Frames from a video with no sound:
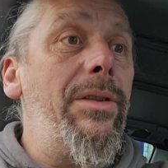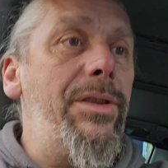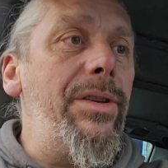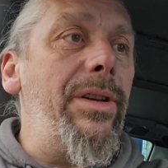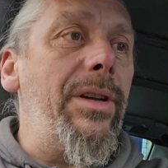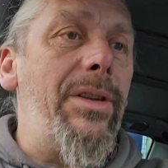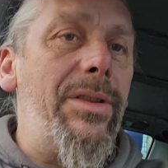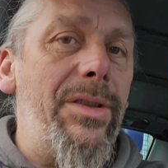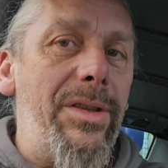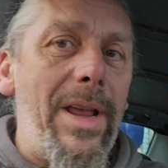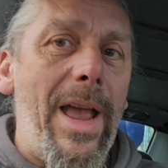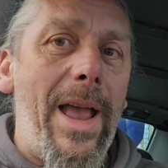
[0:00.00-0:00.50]

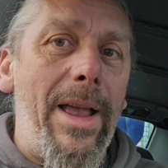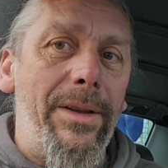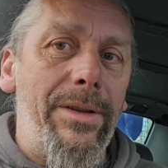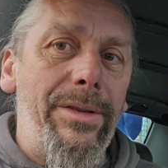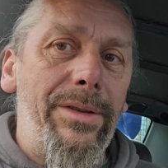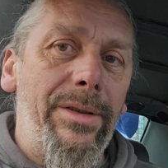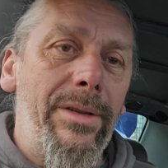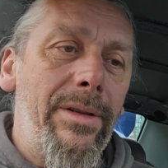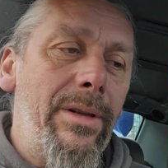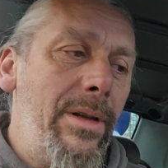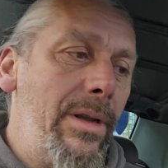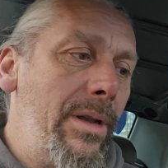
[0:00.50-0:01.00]

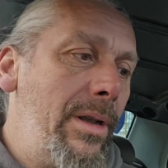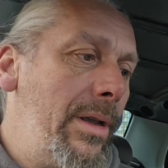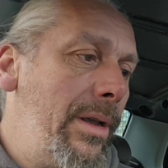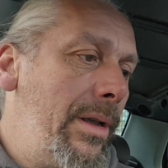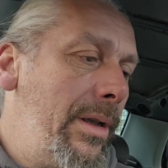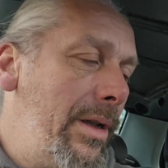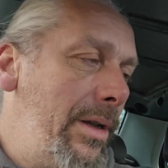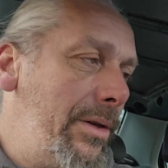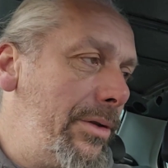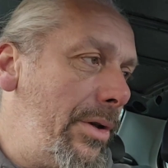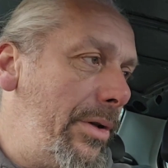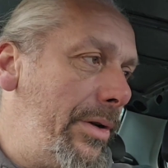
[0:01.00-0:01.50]
success
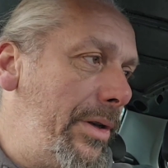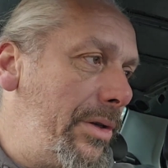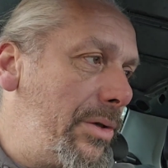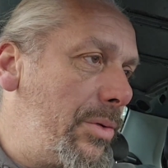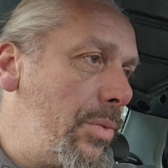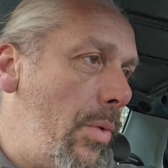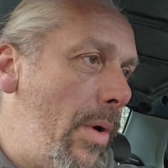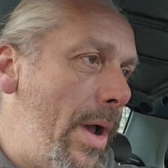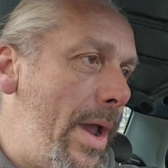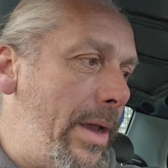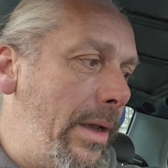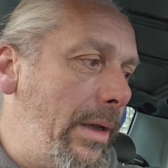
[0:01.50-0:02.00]
is on its
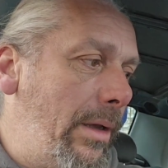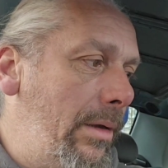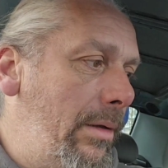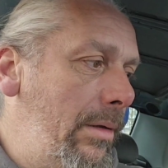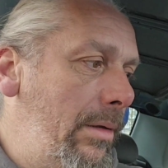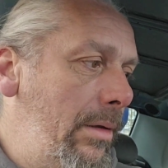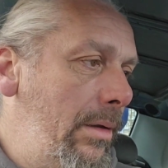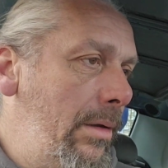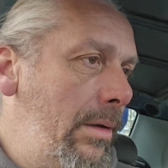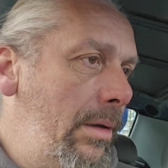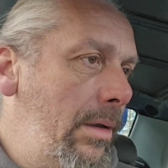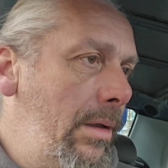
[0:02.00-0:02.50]
way.
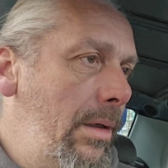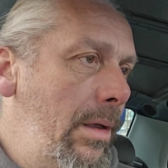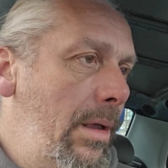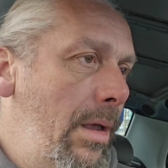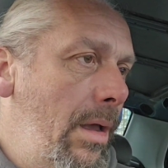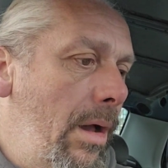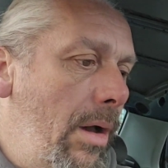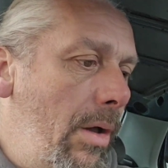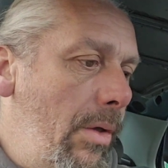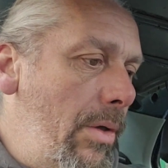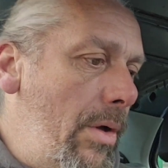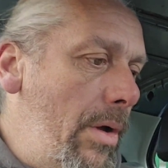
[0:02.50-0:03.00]

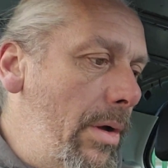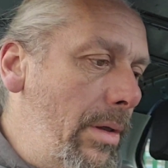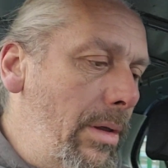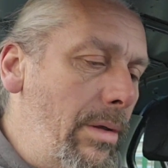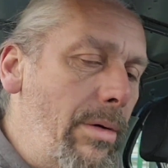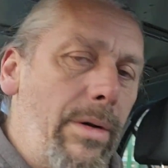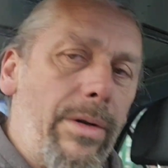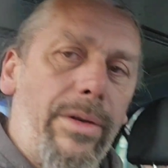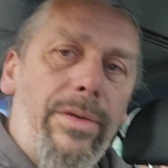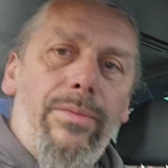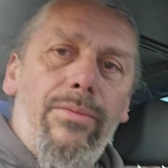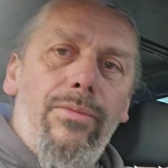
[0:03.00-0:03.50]
Although it
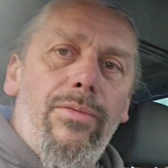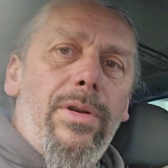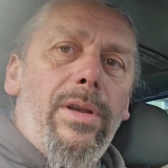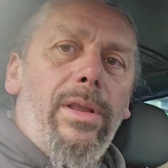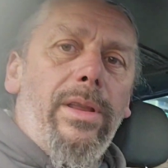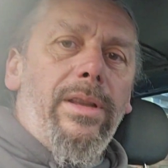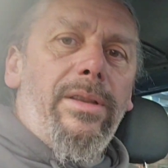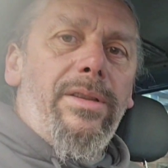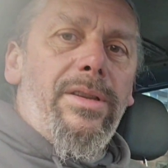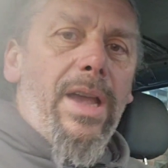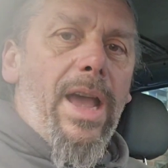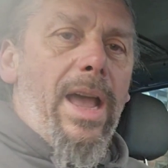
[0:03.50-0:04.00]
looks
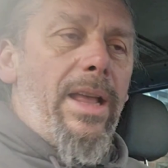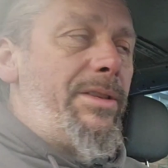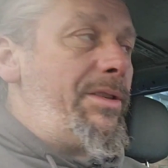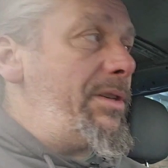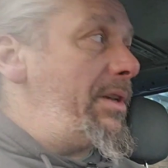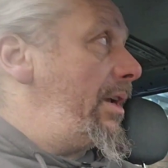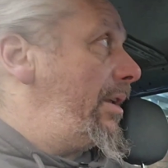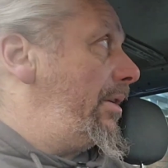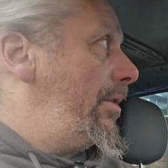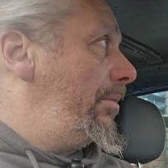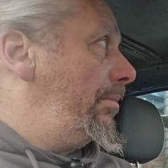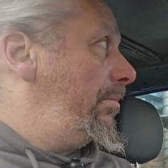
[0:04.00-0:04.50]
really
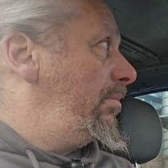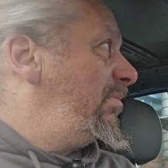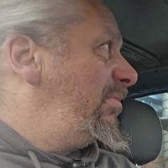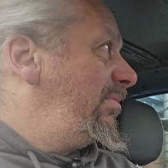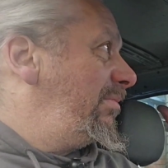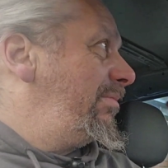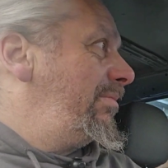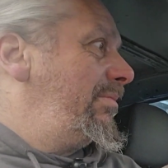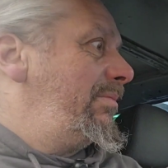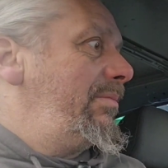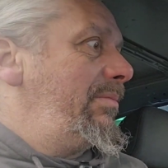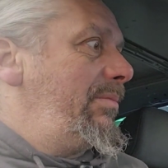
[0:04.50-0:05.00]
tatty and
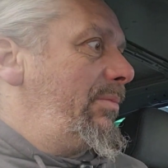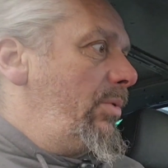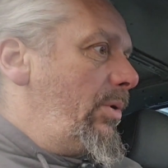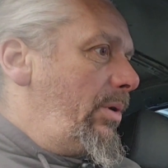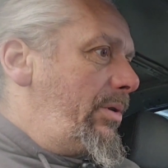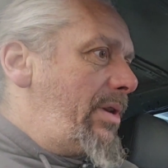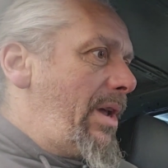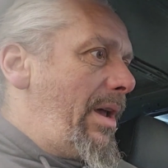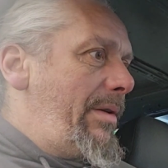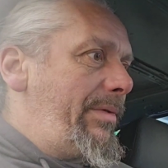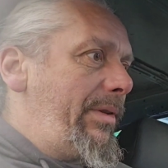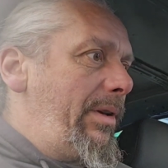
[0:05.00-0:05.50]

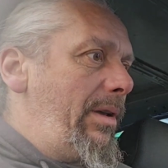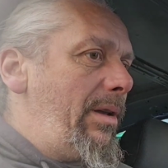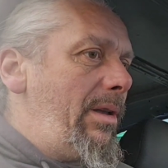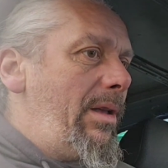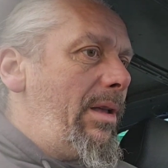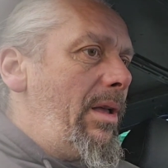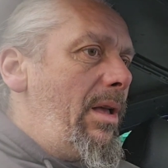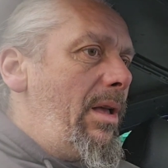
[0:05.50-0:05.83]
what have you,